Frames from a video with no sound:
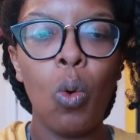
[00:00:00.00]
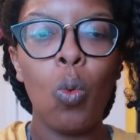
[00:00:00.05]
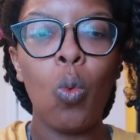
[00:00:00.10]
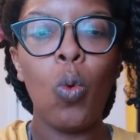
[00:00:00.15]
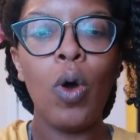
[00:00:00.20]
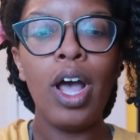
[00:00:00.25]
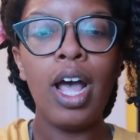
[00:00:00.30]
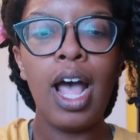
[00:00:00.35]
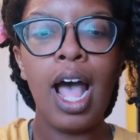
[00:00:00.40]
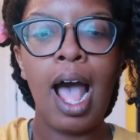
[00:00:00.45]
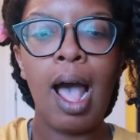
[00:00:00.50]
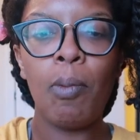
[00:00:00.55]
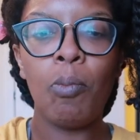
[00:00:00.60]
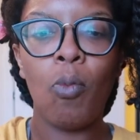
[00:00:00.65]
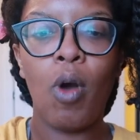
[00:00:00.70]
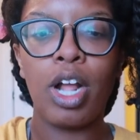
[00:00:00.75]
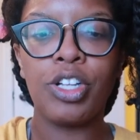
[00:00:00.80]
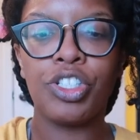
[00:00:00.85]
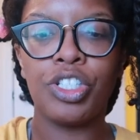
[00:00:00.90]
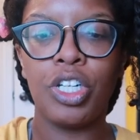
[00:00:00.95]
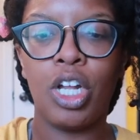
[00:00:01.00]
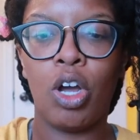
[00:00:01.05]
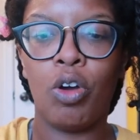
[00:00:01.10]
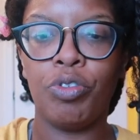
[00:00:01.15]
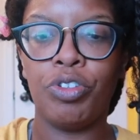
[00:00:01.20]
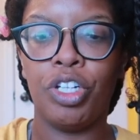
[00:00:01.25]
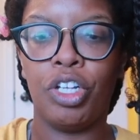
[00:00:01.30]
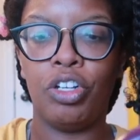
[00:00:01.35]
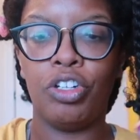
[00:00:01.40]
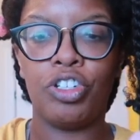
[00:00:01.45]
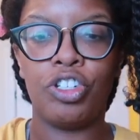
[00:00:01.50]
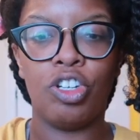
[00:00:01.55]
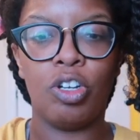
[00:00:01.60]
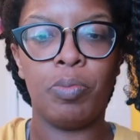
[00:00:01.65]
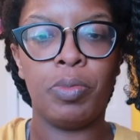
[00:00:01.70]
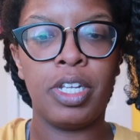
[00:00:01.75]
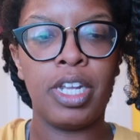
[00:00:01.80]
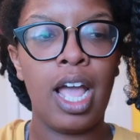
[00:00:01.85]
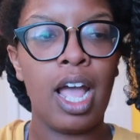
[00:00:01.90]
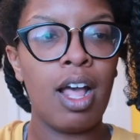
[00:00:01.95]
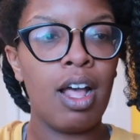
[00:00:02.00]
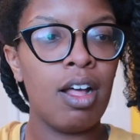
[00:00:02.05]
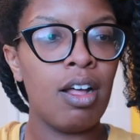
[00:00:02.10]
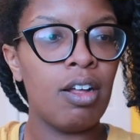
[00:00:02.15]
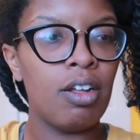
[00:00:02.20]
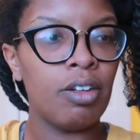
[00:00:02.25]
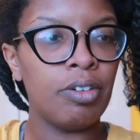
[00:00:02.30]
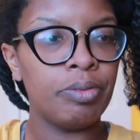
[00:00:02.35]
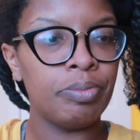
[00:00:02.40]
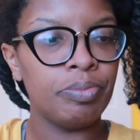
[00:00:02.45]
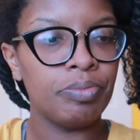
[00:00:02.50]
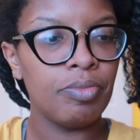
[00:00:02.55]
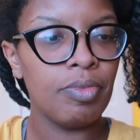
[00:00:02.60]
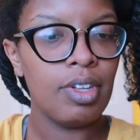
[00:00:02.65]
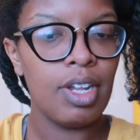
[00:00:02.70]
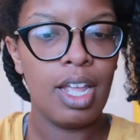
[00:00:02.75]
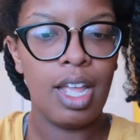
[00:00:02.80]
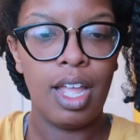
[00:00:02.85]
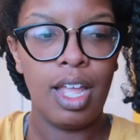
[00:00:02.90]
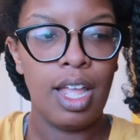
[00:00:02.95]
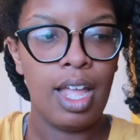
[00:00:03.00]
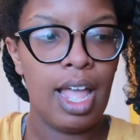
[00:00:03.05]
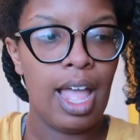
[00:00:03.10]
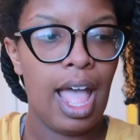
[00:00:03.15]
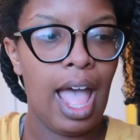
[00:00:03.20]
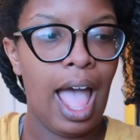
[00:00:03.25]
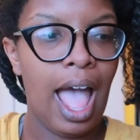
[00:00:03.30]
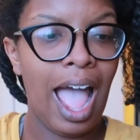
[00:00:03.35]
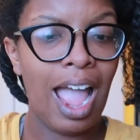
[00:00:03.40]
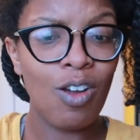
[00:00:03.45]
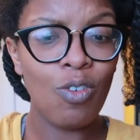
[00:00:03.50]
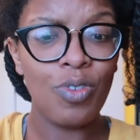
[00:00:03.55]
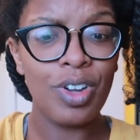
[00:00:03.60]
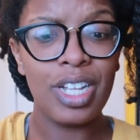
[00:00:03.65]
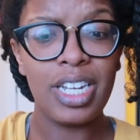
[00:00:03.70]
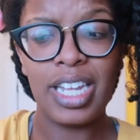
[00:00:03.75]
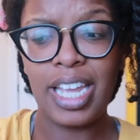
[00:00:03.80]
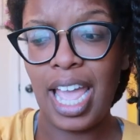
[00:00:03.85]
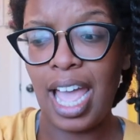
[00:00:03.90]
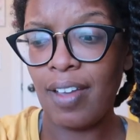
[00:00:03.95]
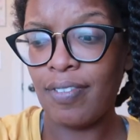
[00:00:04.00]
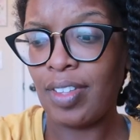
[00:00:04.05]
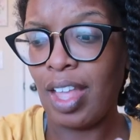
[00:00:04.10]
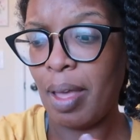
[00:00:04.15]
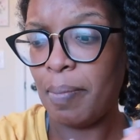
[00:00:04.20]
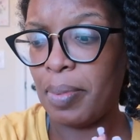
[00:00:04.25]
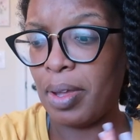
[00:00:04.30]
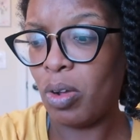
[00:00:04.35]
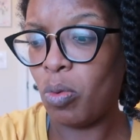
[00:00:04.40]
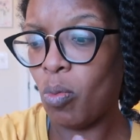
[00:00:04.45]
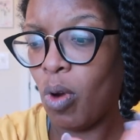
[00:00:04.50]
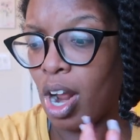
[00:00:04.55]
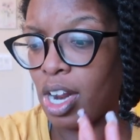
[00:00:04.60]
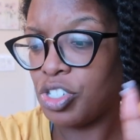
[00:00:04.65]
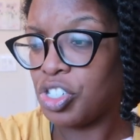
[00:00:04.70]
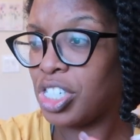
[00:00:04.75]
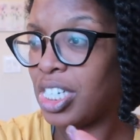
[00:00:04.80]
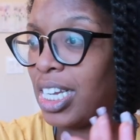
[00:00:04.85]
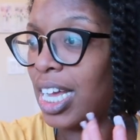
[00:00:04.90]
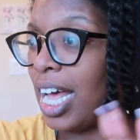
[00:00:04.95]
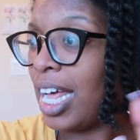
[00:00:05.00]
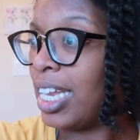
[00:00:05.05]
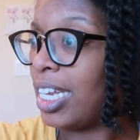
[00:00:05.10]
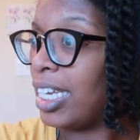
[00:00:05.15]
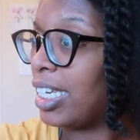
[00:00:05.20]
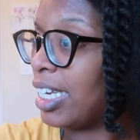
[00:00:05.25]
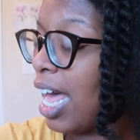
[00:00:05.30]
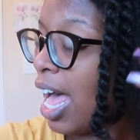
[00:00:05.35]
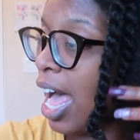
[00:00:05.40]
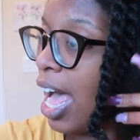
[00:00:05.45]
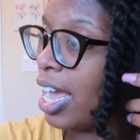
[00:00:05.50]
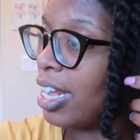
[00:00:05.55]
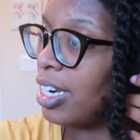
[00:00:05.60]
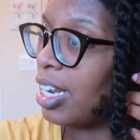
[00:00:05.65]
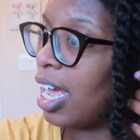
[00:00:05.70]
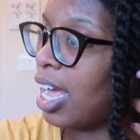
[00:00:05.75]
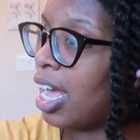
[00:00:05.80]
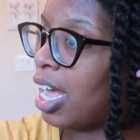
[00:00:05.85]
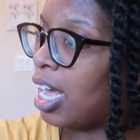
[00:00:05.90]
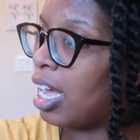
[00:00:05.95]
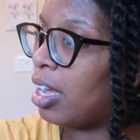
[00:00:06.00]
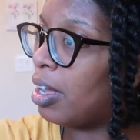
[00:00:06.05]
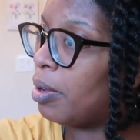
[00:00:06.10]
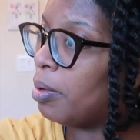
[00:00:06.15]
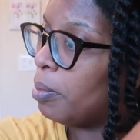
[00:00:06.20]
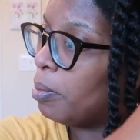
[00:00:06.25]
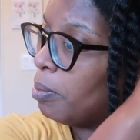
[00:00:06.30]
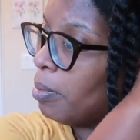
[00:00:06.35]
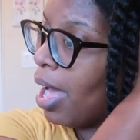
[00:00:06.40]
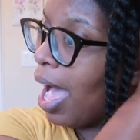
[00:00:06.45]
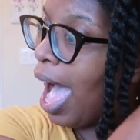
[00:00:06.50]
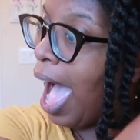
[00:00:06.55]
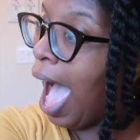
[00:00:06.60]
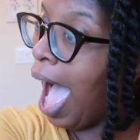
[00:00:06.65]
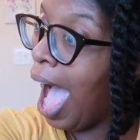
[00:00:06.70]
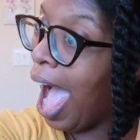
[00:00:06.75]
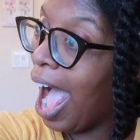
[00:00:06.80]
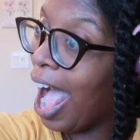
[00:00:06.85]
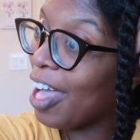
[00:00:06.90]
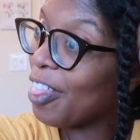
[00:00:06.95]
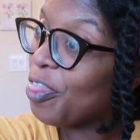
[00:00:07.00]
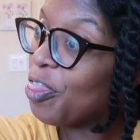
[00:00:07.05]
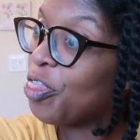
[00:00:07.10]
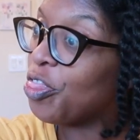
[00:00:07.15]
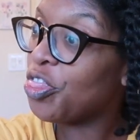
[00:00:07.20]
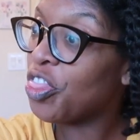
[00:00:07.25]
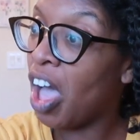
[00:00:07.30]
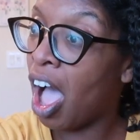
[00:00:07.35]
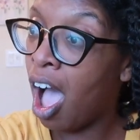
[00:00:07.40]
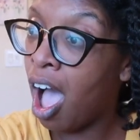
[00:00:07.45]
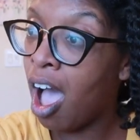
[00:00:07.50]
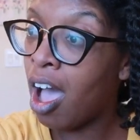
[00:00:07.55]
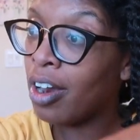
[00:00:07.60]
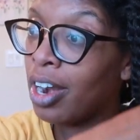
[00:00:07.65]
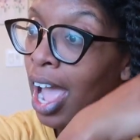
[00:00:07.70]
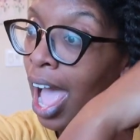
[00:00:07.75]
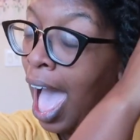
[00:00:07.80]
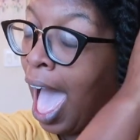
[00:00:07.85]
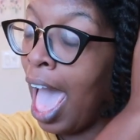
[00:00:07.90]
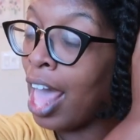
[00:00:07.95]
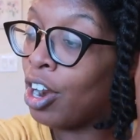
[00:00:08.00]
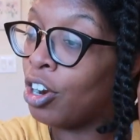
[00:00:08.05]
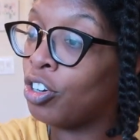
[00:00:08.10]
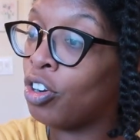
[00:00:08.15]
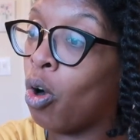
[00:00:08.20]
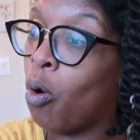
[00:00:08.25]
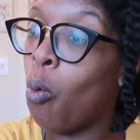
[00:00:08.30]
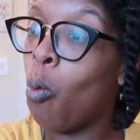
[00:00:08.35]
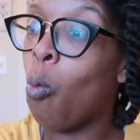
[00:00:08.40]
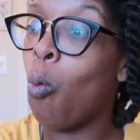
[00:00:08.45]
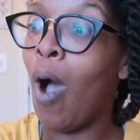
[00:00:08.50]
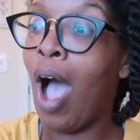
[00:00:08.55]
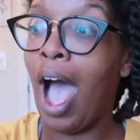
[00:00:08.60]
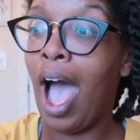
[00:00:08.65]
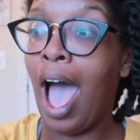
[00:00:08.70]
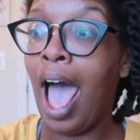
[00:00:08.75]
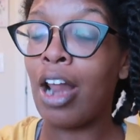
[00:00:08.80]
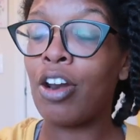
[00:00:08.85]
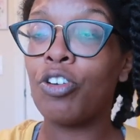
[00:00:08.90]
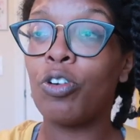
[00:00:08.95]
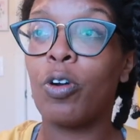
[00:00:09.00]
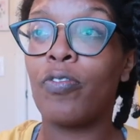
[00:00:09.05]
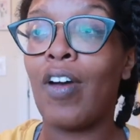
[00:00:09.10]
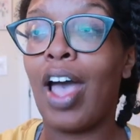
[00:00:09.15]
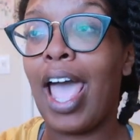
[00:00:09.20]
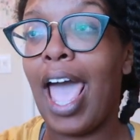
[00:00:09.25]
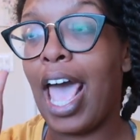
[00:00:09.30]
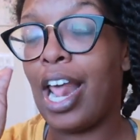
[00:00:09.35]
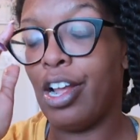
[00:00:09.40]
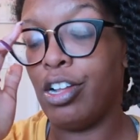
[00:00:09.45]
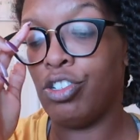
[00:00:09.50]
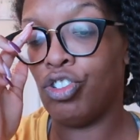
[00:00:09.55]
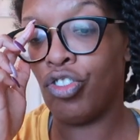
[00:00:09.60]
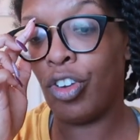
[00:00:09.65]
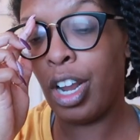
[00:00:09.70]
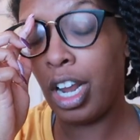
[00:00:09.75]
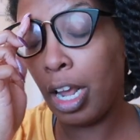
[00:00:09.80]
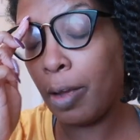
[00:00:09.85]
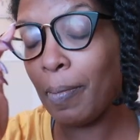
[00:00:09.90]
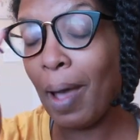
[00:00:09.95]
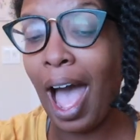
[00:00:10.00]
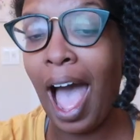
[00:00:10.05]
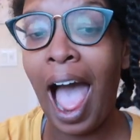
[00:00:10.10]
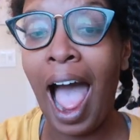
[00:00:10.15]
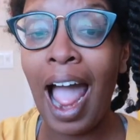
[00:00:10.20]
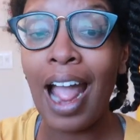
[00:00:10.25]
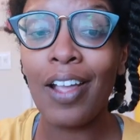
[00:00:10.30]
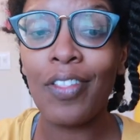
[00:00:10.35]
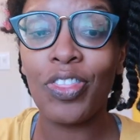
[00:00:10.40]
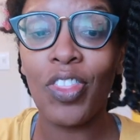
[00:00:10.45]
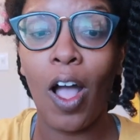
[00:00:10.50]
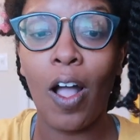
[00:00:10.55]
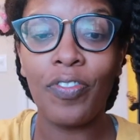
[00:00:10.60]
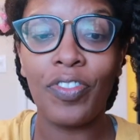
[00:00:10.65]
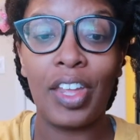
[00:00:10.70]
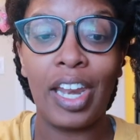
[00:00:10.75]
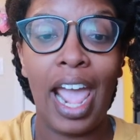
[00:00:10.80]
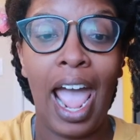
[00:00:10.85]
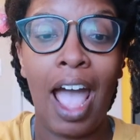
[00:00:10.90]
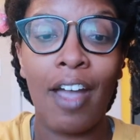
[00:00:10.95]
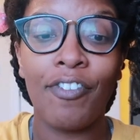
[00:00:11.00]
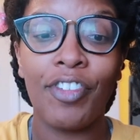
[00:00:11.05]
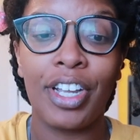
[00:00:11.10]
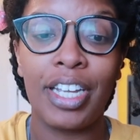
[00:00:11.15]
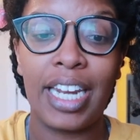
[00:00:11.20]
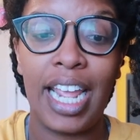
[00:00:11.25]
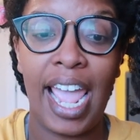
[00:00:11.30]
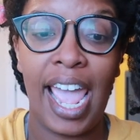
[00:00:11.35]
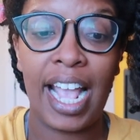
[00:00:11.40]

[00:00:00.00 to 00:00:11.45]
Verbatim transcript: what I'm watching on YouTube. Y'all, I really have not been watching a lot. Um, I thought, I don't know why, I don't know if I had a dream. I thought that African